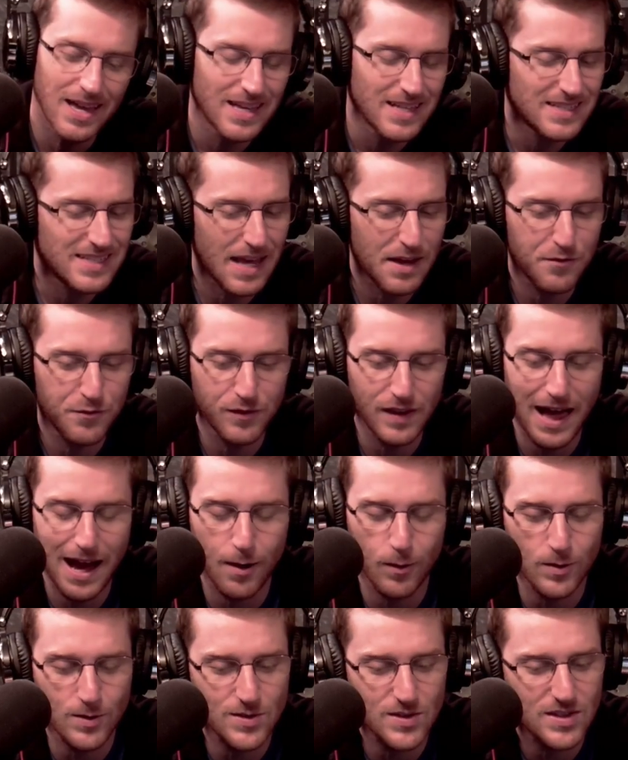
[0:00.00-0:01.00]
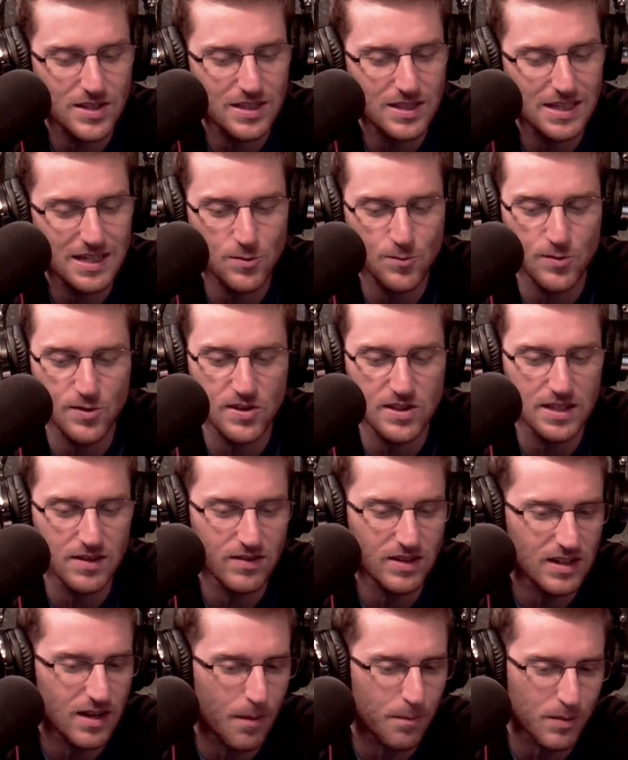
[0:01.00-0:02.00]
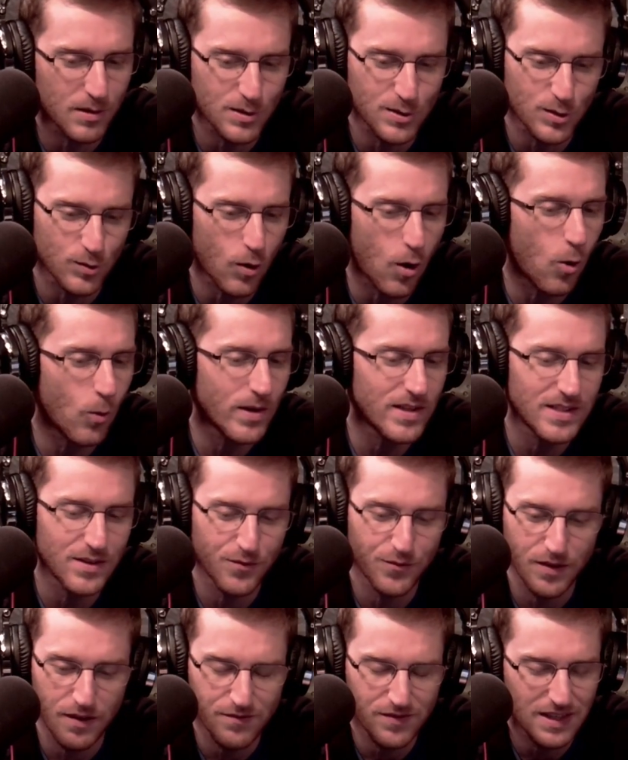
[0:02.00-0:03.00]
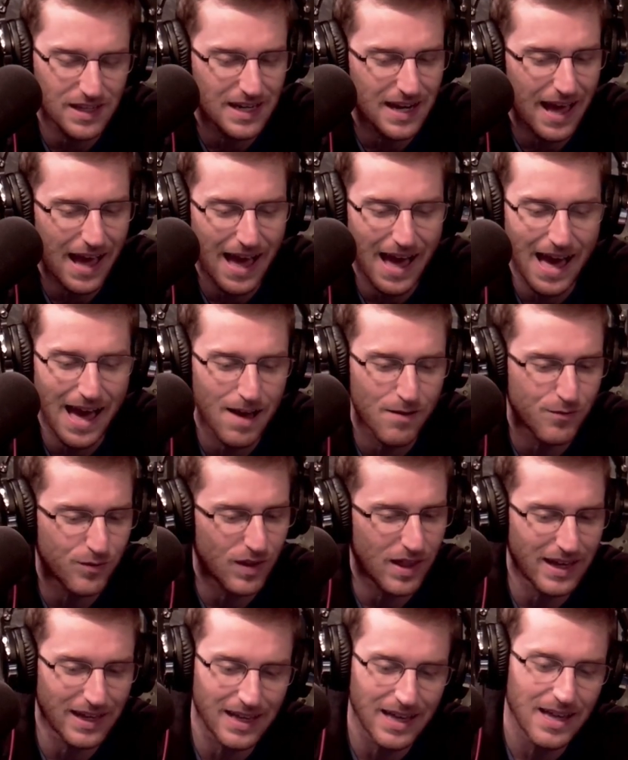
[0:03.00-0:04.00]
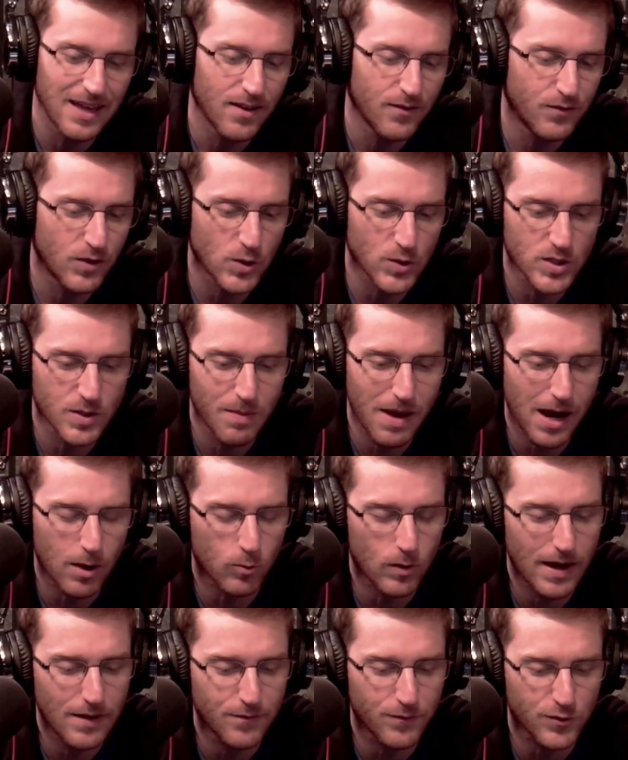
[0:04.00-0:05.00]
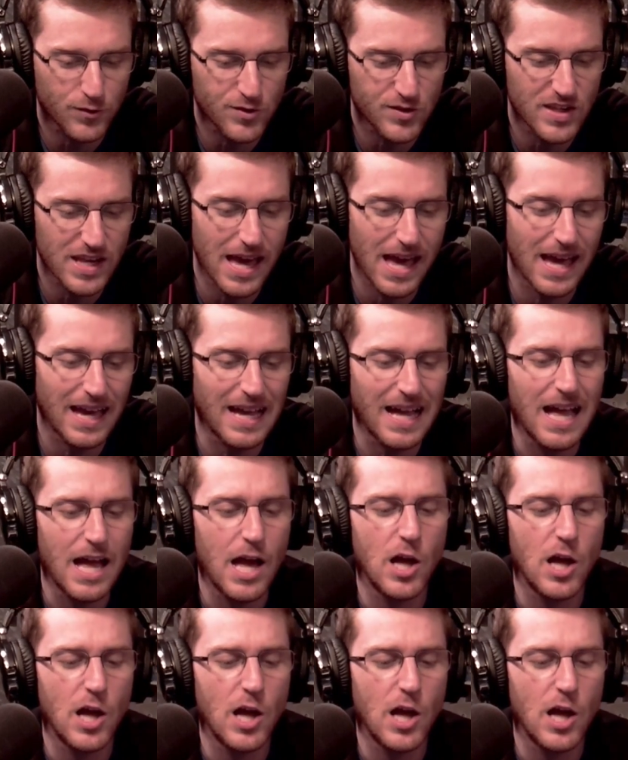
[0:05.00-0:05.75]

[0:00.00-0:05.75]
Zay Flowers, his receiving numbers are always at 50 and a half. Like, feels about right for Zay.